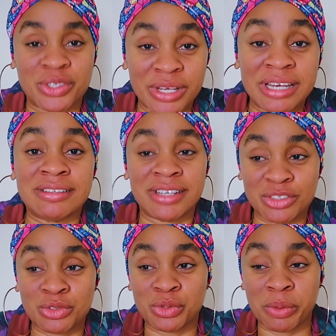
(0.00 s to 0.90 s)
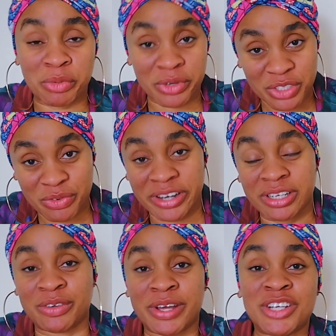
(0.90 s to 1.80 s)
We'll get to your point right
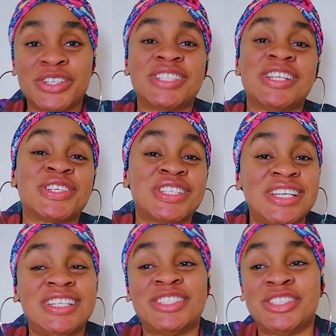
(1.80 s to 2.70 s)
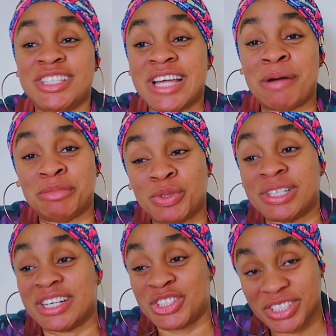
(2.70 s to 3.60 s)
now. Are you trying to now say I'm the one
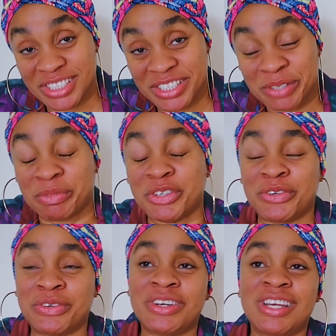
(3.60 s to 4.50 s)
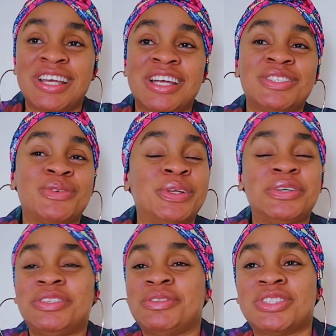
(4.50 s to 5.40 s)
that chased him, you know? So
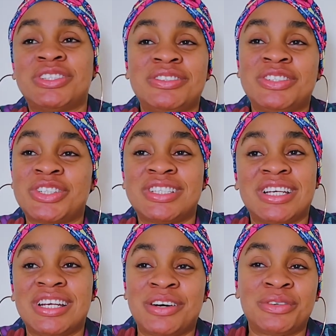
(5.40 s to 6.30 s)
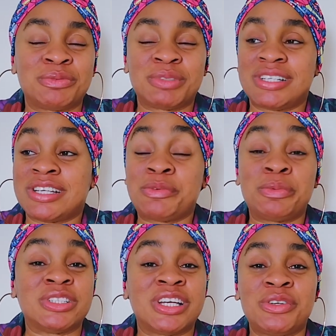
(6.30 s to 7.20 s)
Watoni was still just saying how, at the
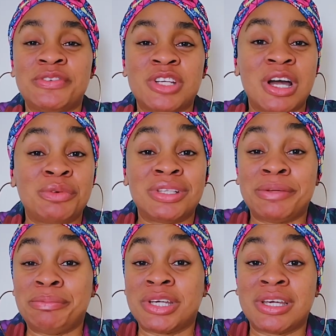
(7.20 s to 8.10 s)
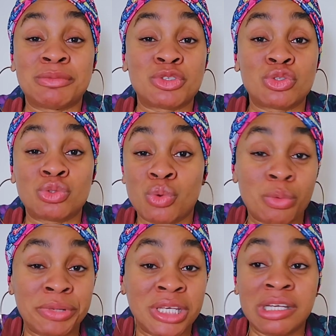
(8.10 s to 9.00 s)
point, I don't even know how it became so
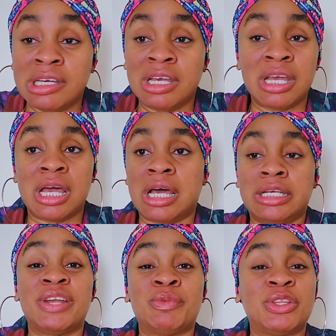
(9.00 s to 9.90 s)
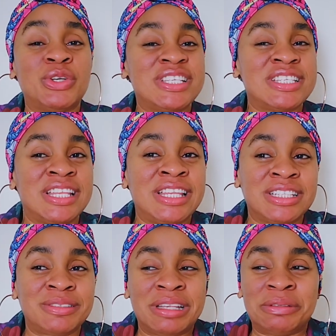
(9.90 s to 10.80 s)
big. When Watoni said
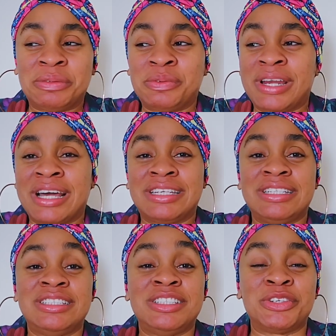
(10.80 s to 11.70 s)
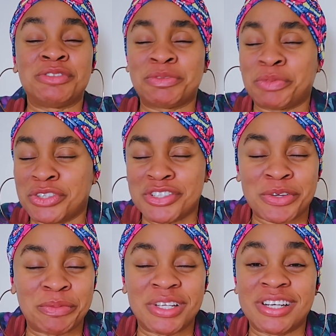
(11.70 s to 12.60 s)
that, I don't know whether that kid did not respond or
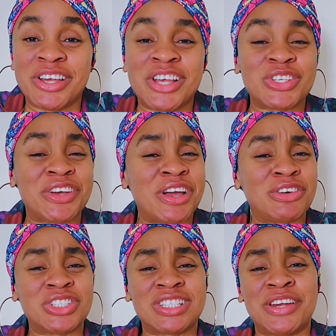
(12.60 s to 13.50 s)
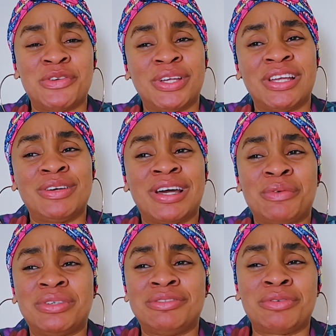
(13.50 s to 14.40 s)
something. Erica was just annoyed. Look at
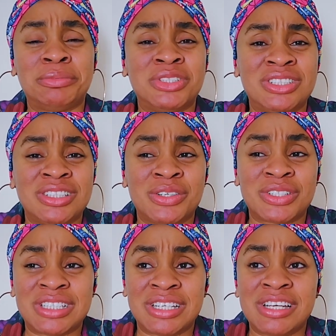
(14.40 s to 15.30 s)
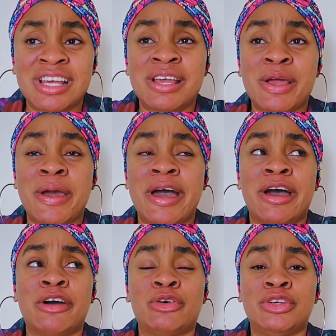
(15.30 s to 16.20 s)
what the rubbish this girl said.
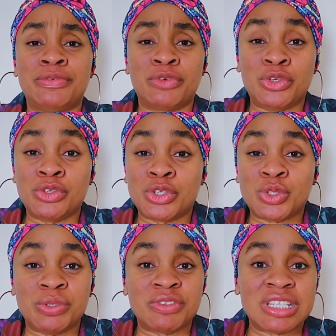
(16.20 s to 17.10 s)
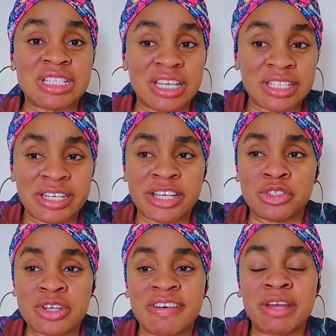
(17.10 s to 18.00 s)
Only for you not to even say anything. Like, you
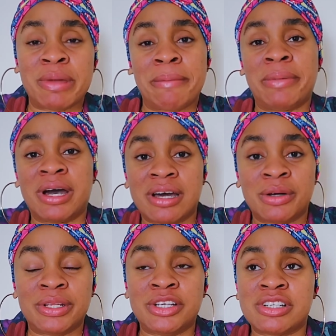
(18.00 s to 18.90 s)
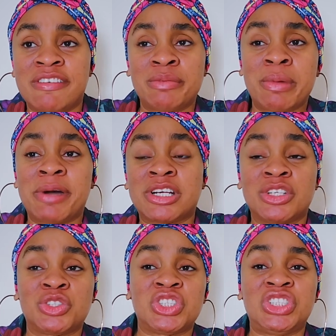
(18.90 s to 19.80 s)
should have had my back out there. You should have had my back. That
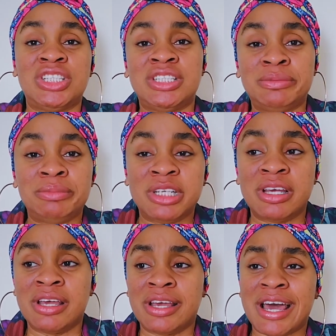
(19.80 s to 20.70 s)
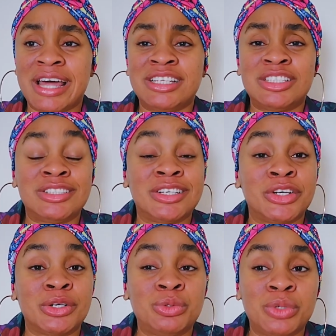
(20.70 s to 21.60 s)
she was shading me. And this is a
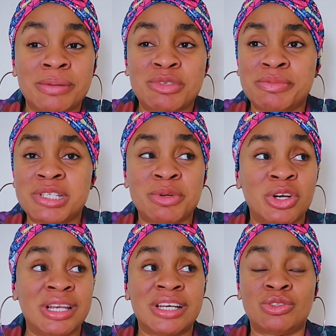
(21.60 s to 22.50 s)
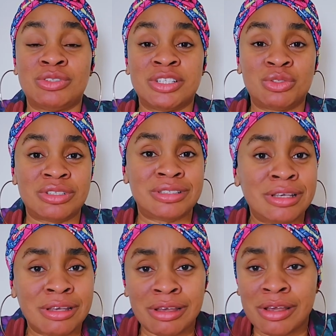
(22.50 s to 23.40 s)
girl who came to meet me earlier today to
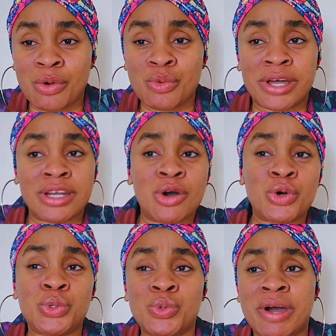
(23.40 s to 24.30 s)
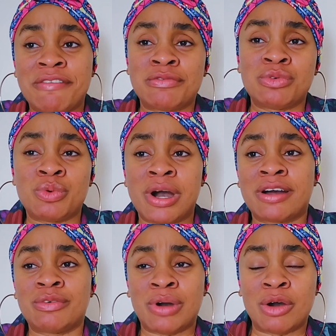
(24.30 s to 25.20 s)
say, we are now cool. We are full.
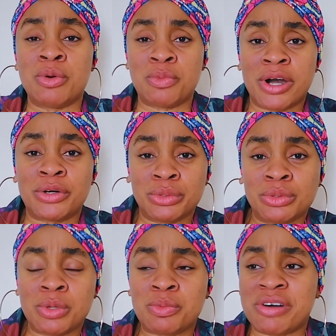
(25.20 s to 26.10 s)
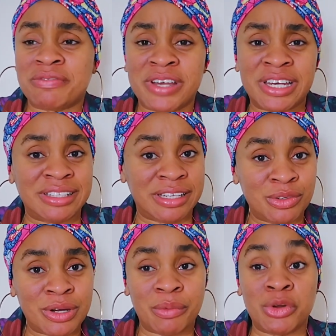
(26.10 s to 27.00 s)
I hope we are cool. Hope we are fine. And then
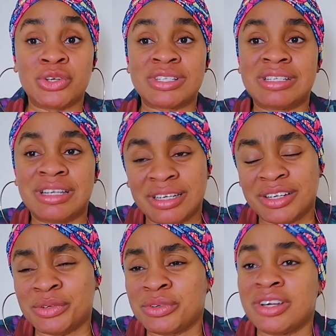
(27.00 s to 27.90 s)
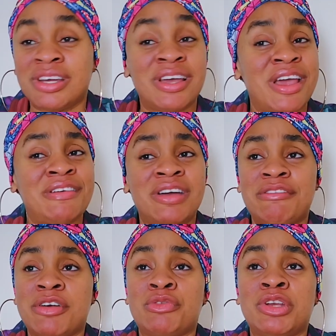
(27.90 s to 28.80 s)
look at what you're saying again. You know, Erica
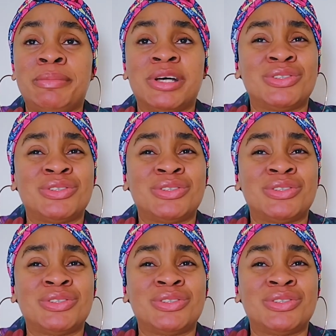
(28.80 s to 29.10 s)
felt really bad.